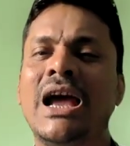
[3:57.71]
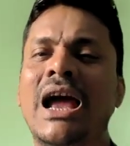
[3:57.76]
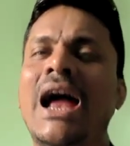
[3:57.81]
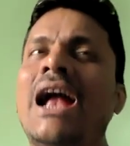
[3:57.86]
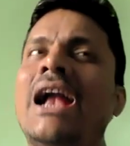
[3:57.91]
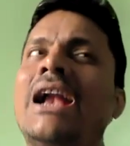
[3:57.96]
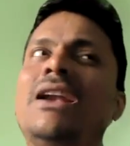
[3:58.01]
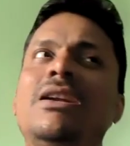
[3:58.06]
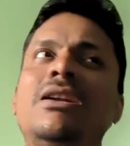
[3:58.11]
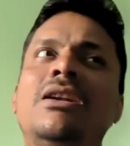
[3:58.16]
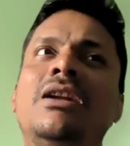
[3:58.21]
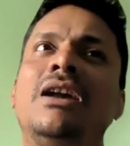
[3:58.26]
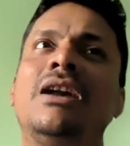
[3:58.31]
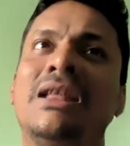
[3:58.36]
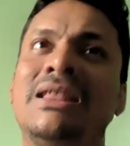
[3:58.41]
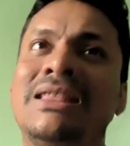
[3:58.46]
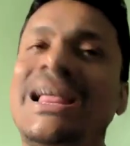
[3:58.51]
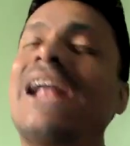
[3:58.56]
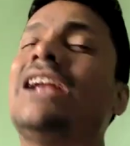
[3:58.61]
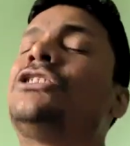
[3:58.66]
And
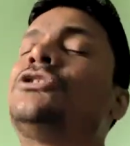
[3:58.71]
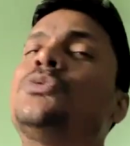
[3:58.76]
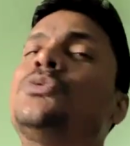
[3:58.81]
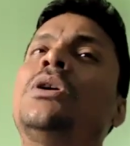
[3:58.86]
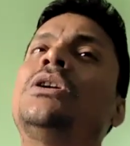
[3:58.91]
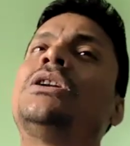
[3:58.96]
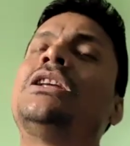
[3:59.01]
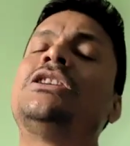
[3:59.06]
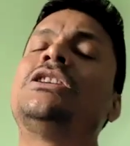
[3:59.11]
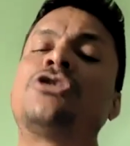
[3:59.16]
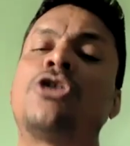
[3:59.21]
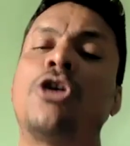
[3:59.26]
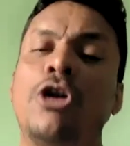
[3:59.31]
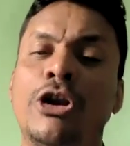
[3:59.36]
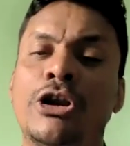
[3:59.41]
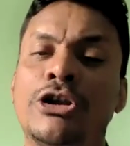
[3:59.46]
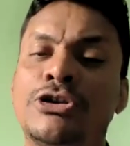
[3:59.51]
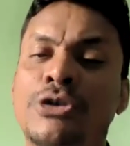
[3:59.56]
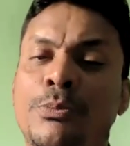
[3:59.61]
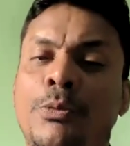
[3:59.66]
that's what it's
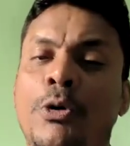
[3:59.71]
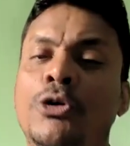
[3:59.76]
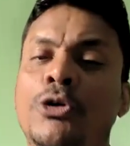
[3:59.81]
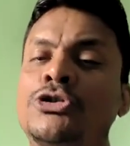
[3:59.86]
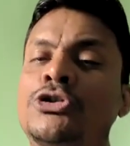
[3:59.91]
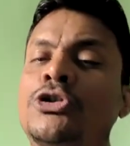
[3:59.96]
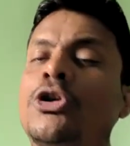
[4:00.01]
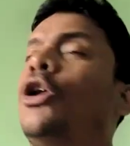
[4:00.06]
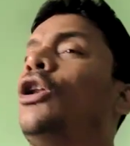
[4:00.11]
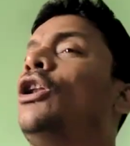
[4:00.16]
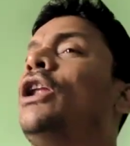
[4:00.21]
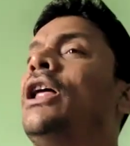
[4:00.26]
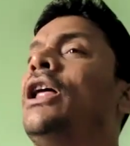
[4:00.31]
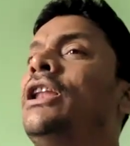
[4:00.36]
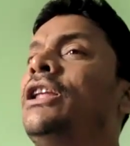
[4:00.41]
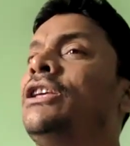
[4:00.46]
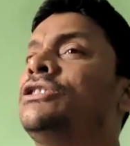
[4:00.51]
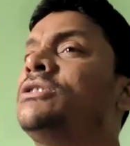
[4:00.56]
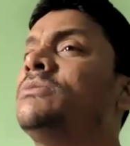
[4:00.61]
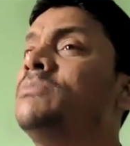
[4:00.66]
called as a
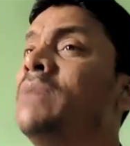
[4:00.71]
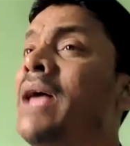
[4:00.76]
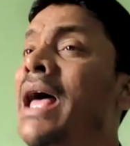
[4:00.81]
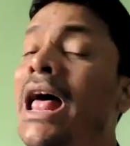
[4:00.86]
post-colonialism.